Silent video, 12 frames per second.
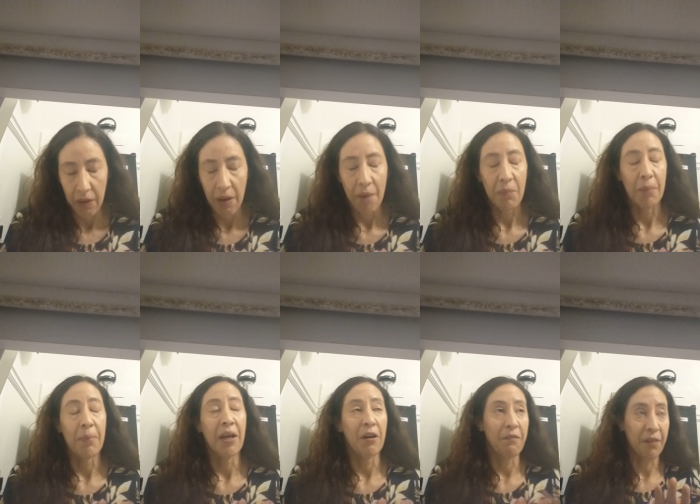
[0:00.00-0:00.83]
I, am gonna
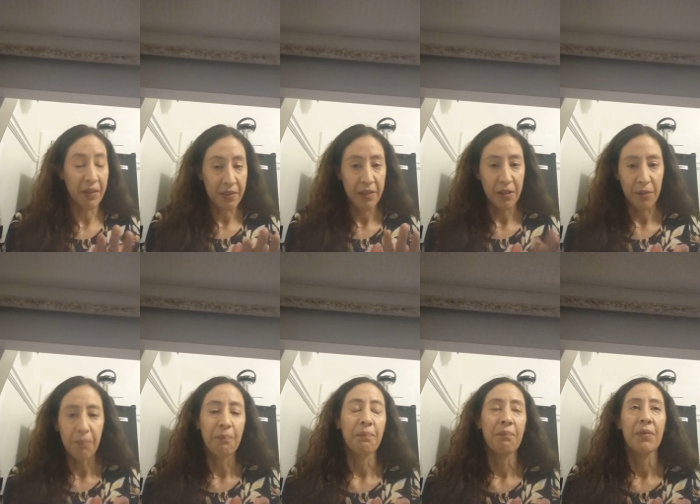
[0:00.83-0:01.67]
paraphrase here.
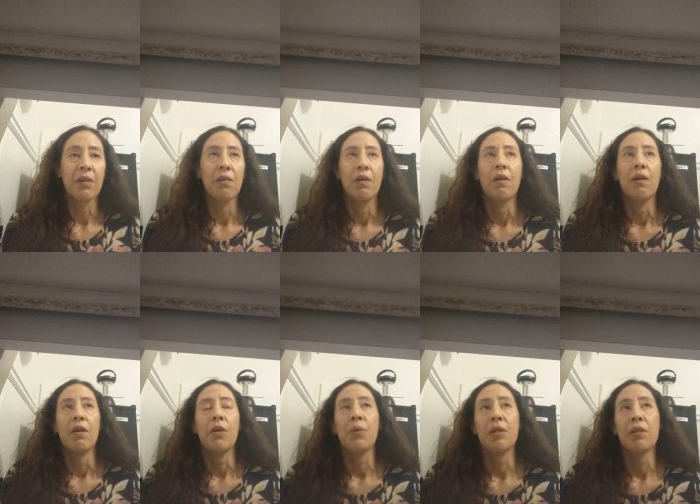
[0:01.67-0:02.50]

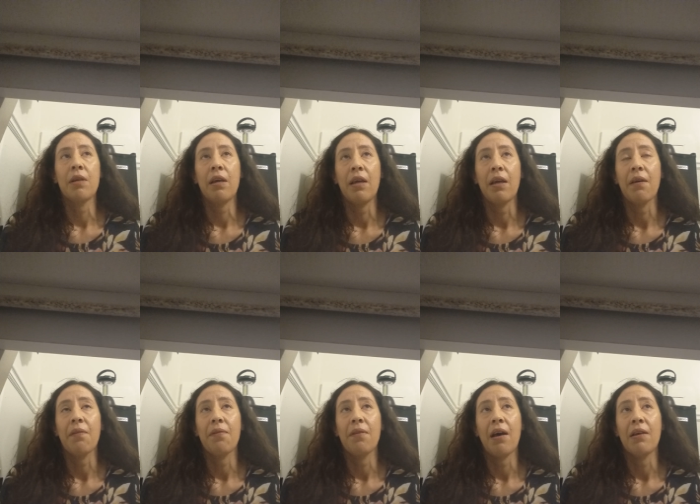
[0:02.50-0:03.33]
He was
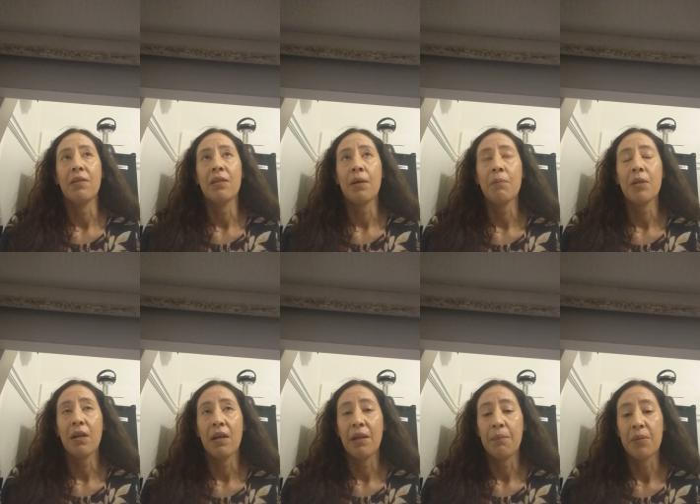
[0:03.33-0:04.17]
saying that
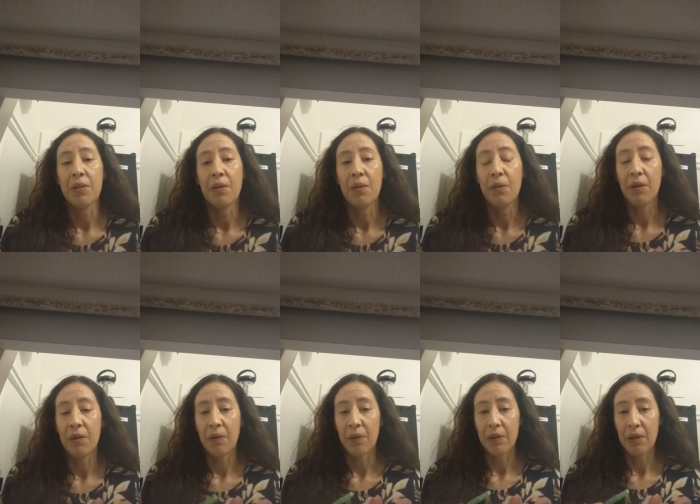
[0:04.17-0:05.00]
sometimes
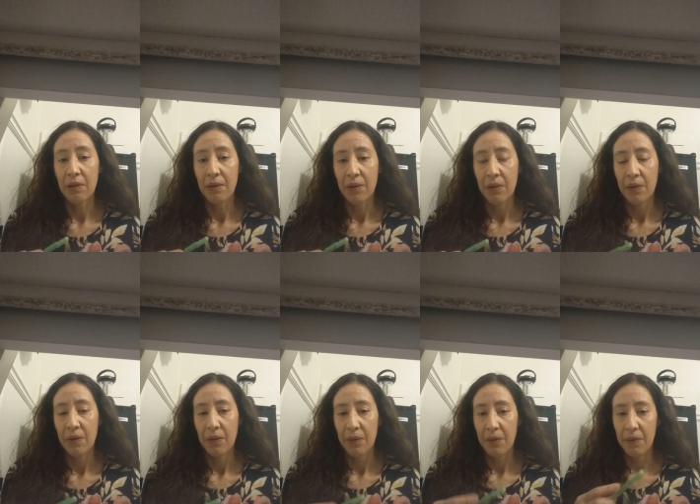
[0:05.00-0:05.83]
the
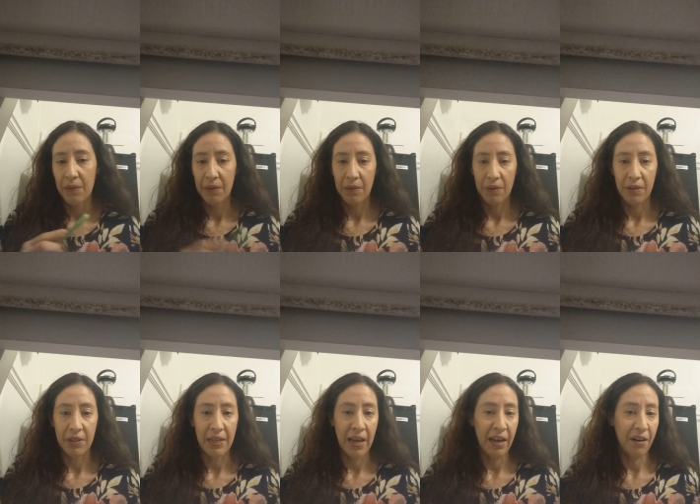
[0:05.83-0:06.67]

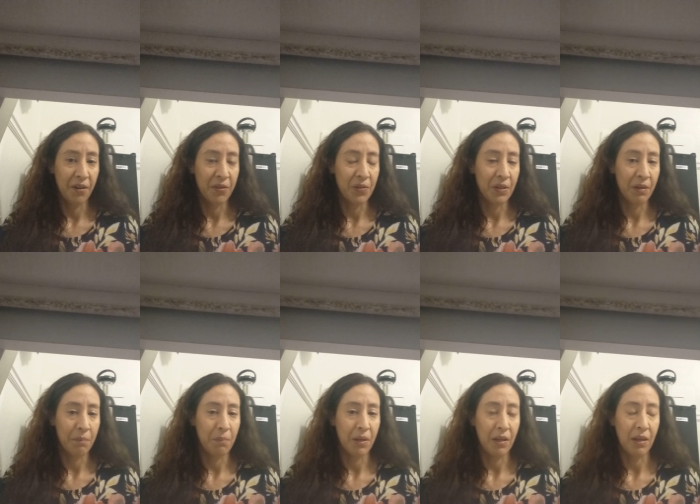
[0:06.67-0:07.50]
the tares
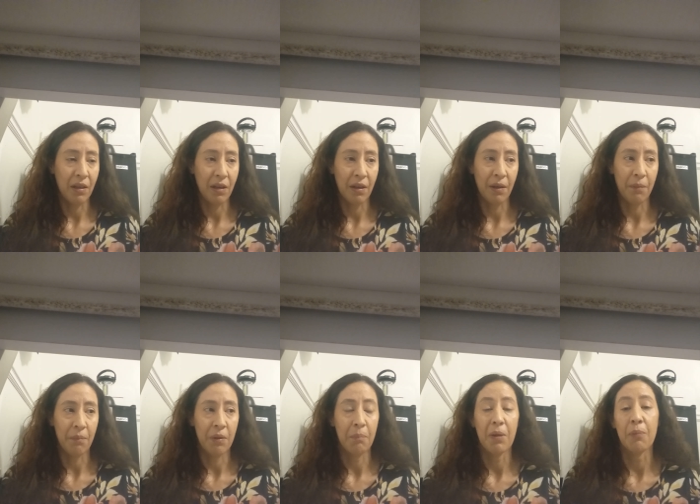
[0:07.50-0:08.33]
can be
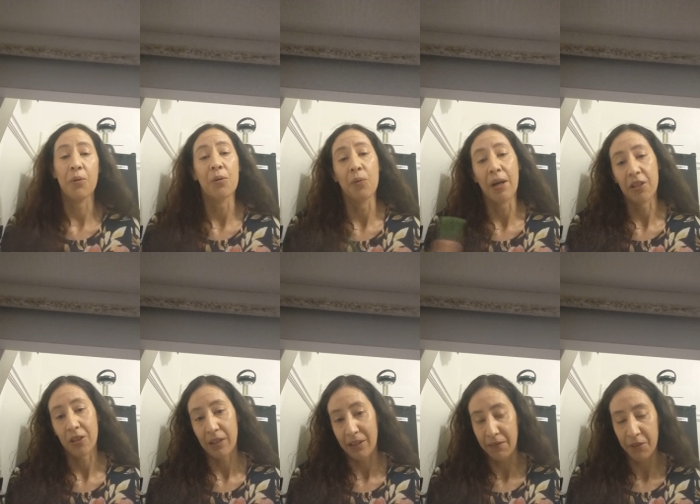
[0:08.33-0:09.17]
um, the people who
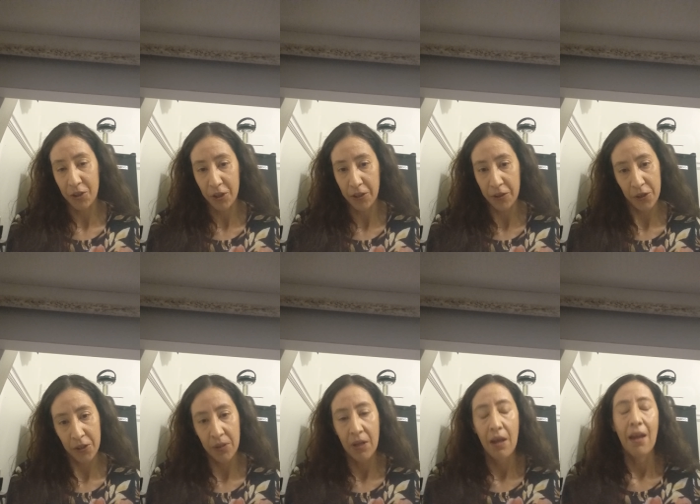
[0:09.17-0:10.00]
actually leave the
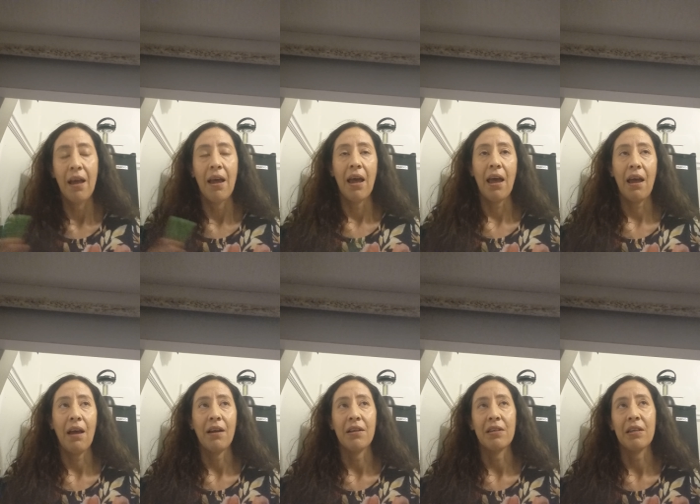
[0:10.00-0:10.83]
church,
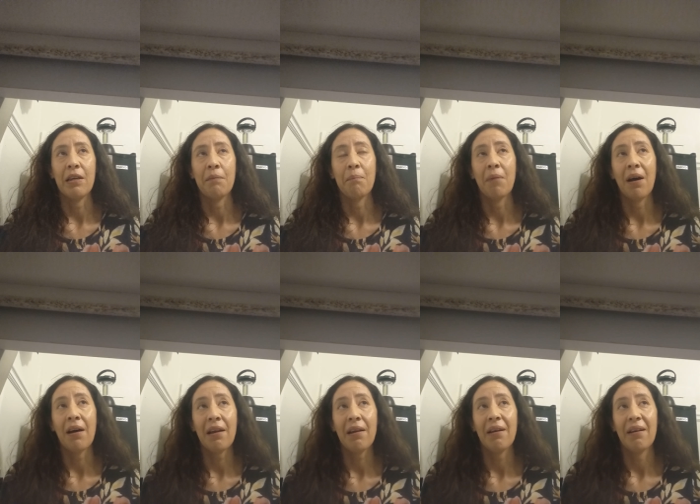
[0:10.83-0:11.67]
and in
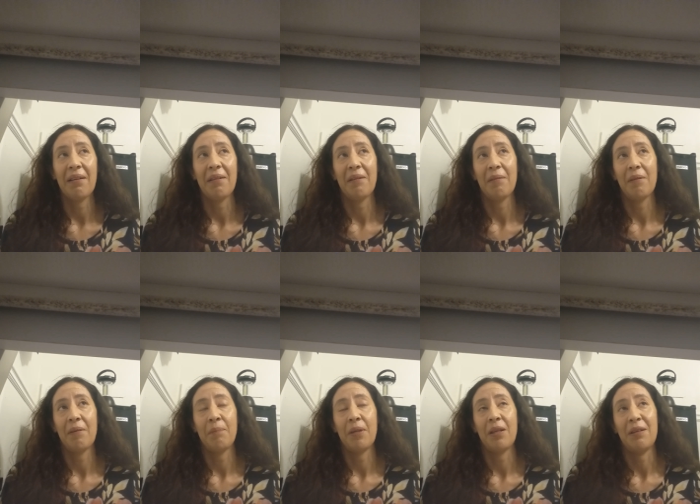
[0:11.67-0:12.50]
my
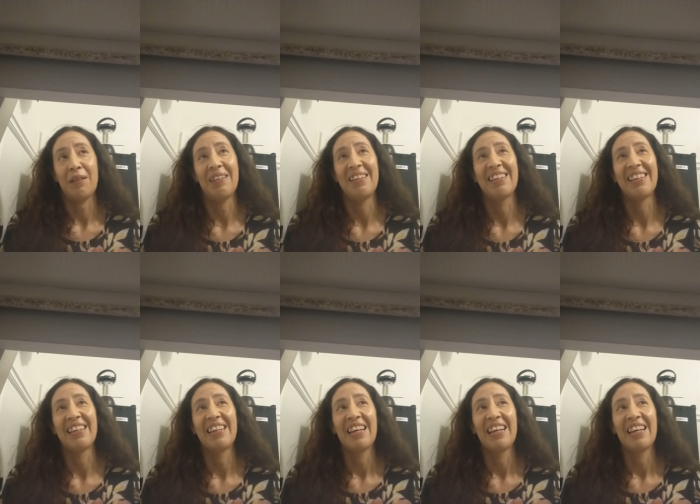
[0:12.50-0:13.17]
opinion.